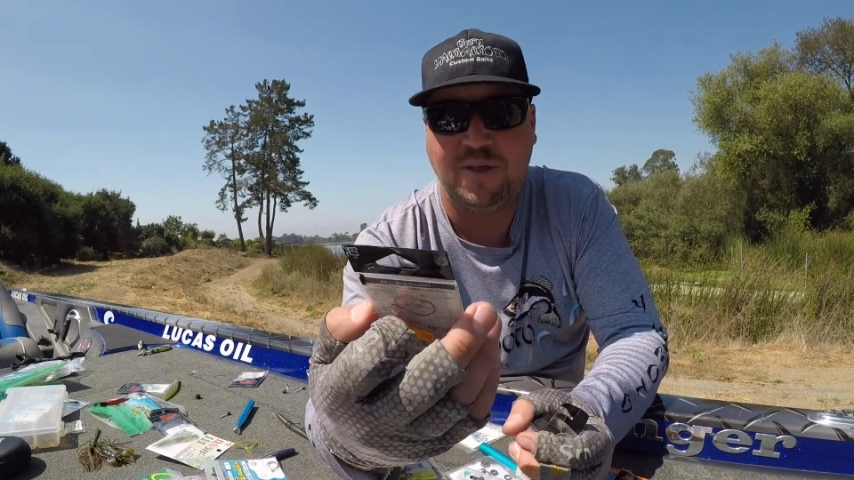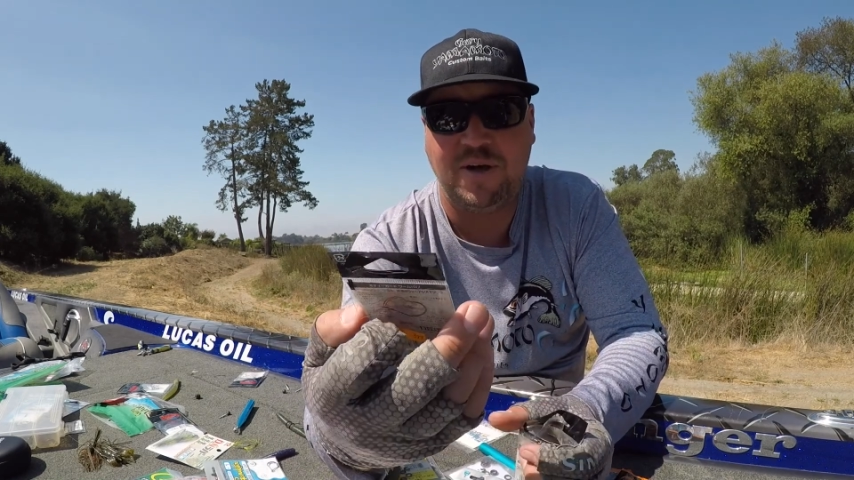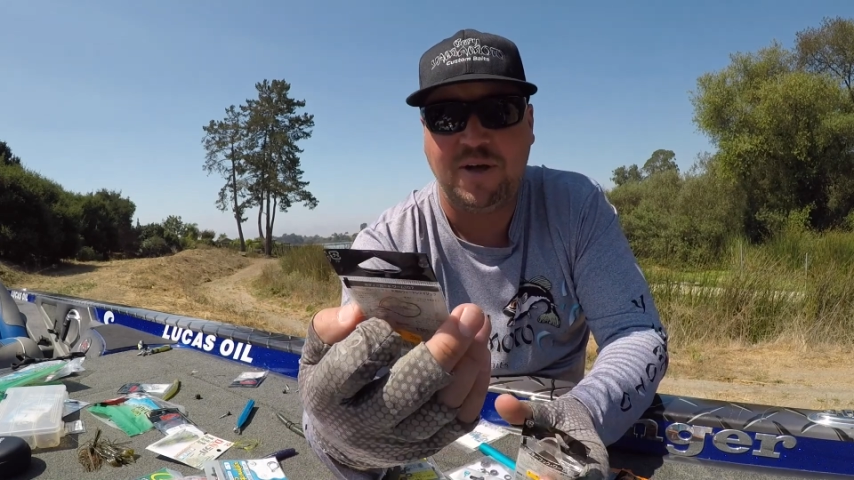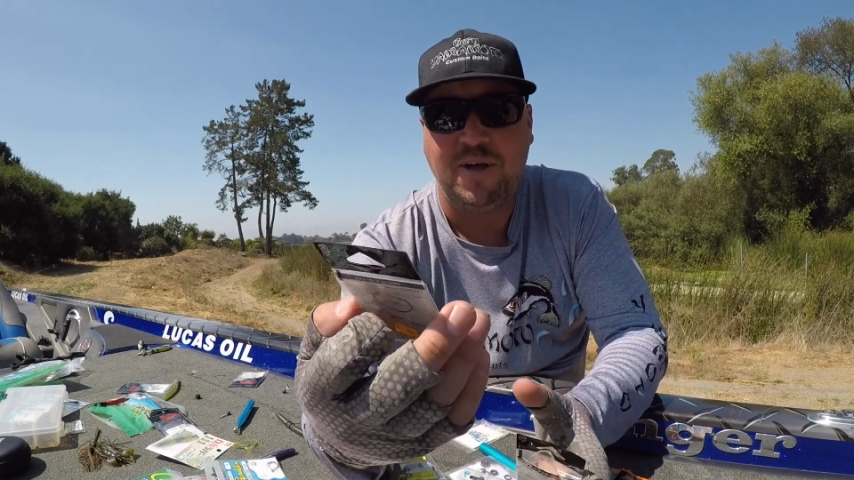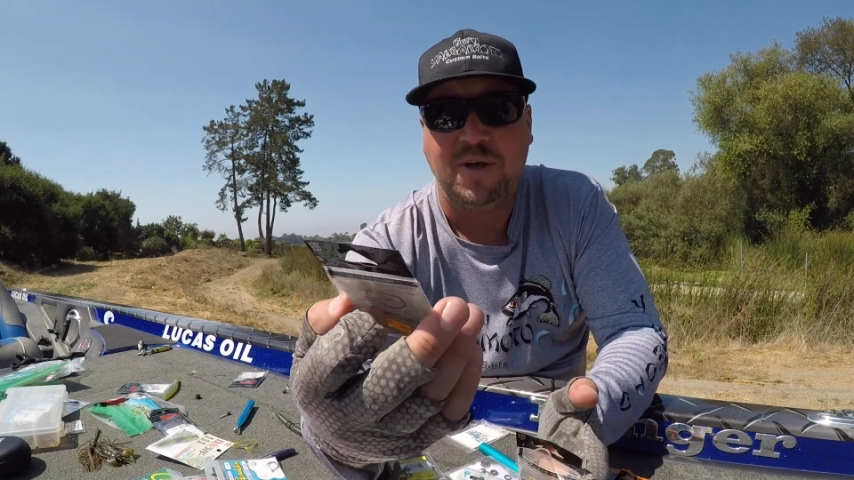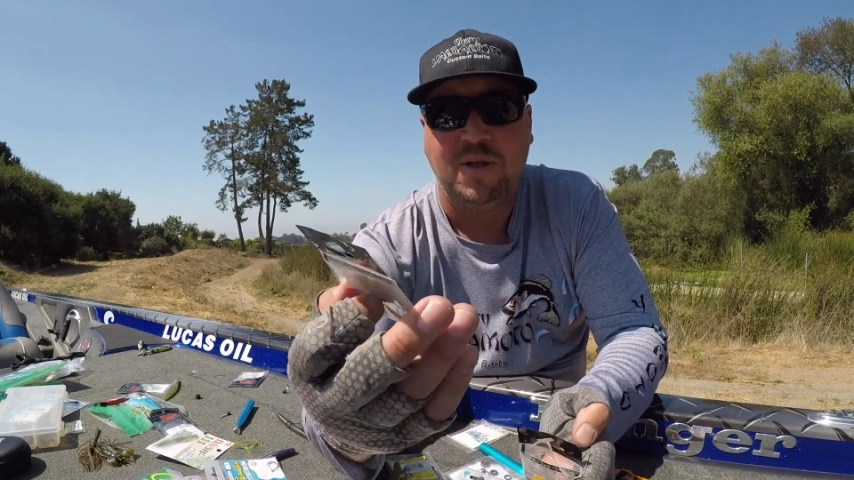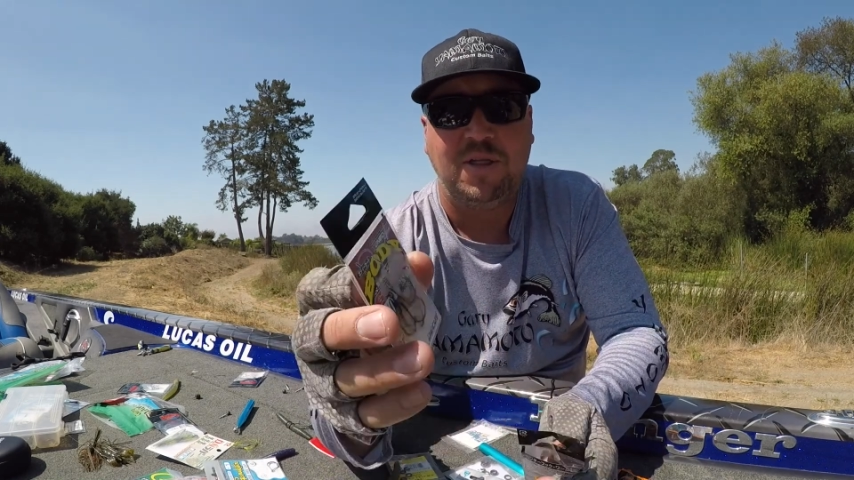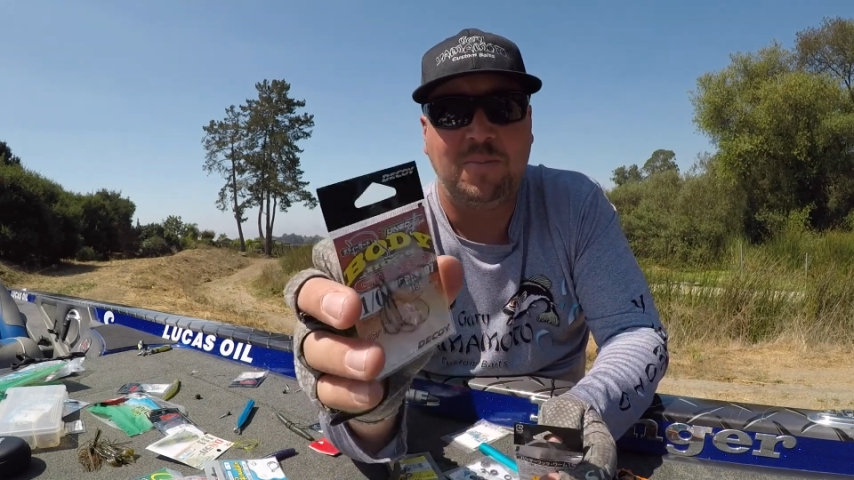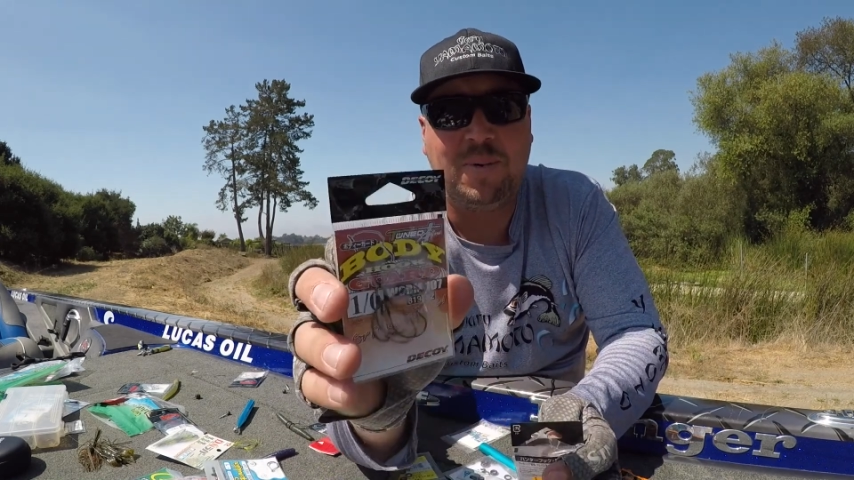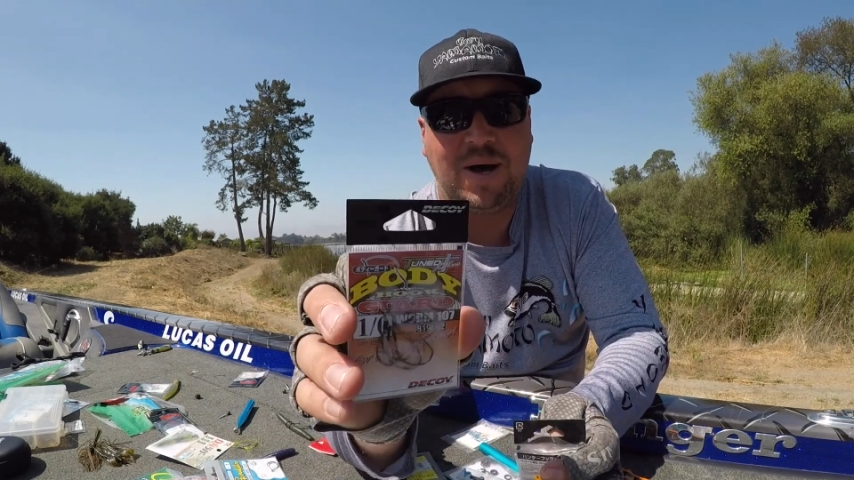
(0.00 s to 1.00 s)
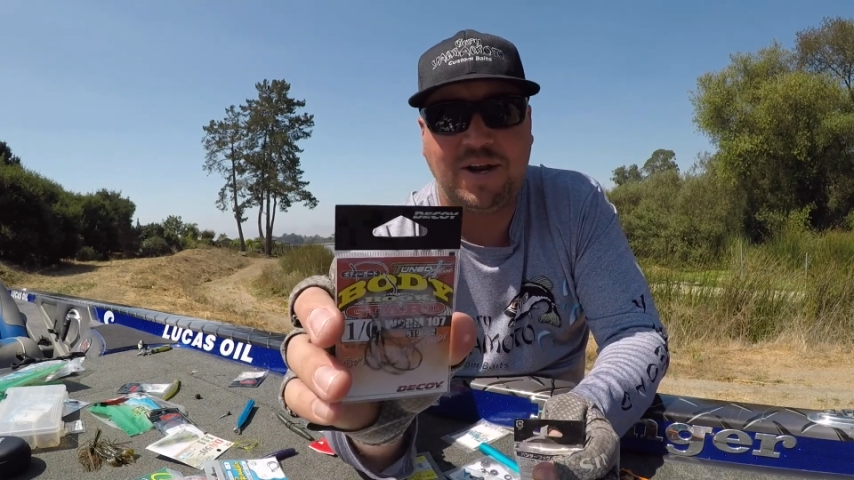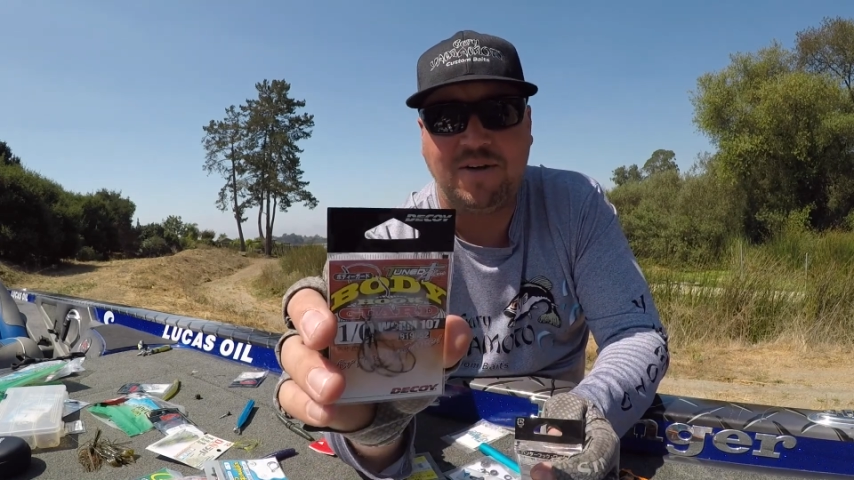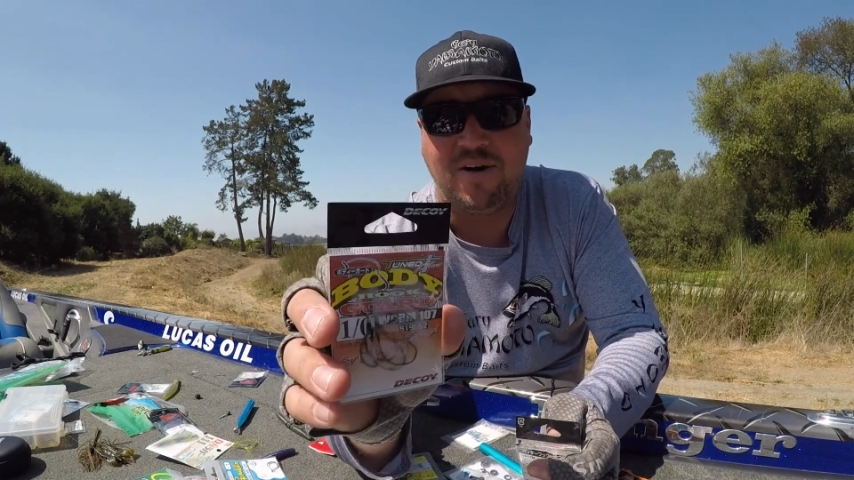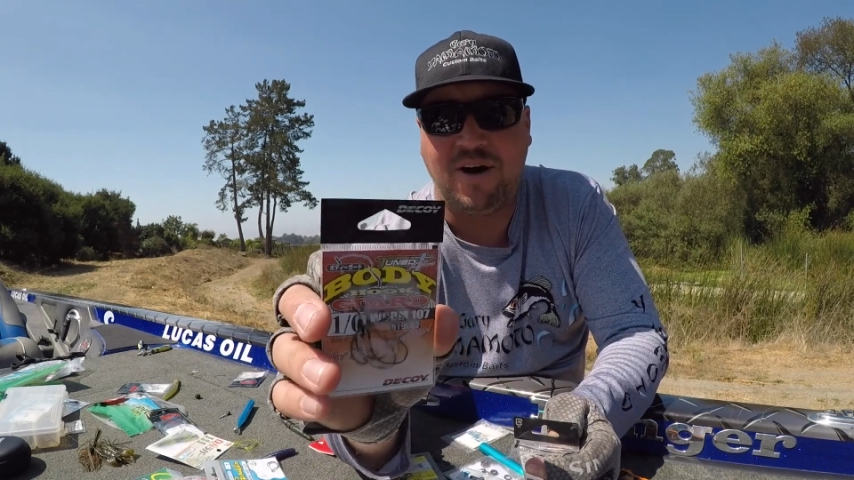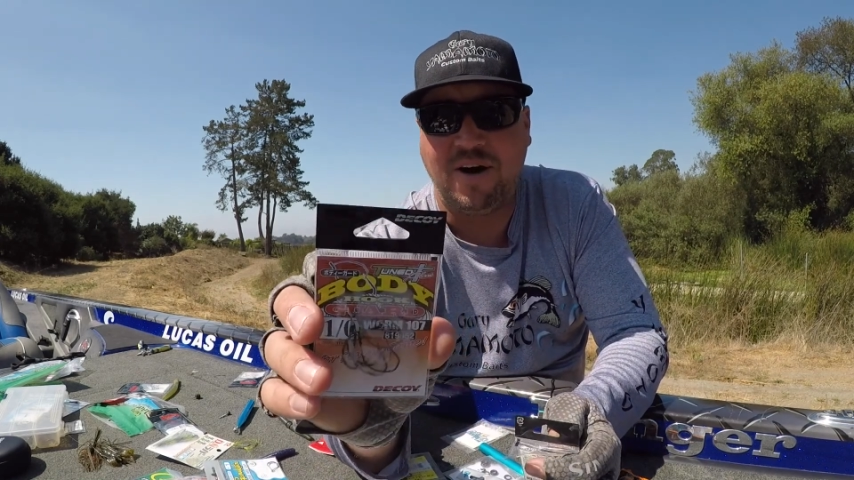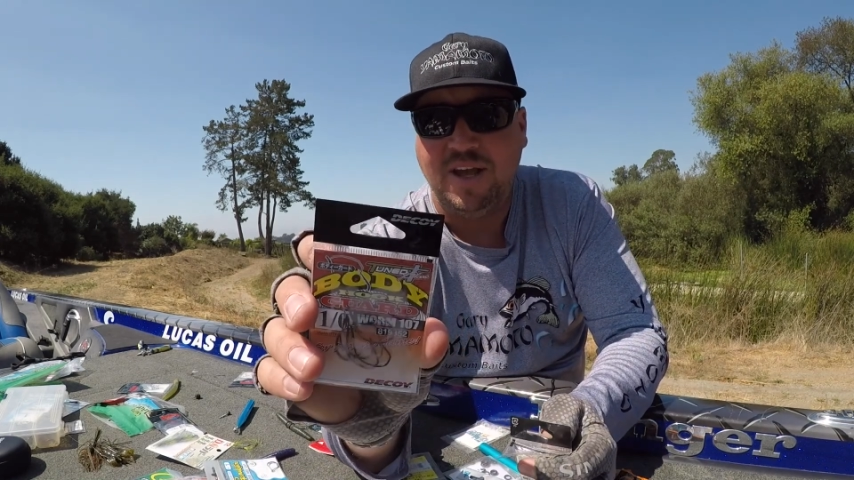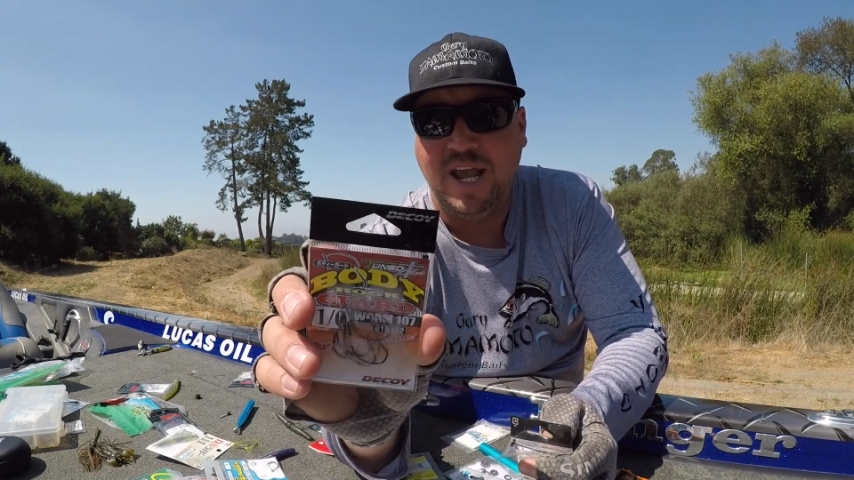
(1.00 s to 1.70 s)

the bodyguard.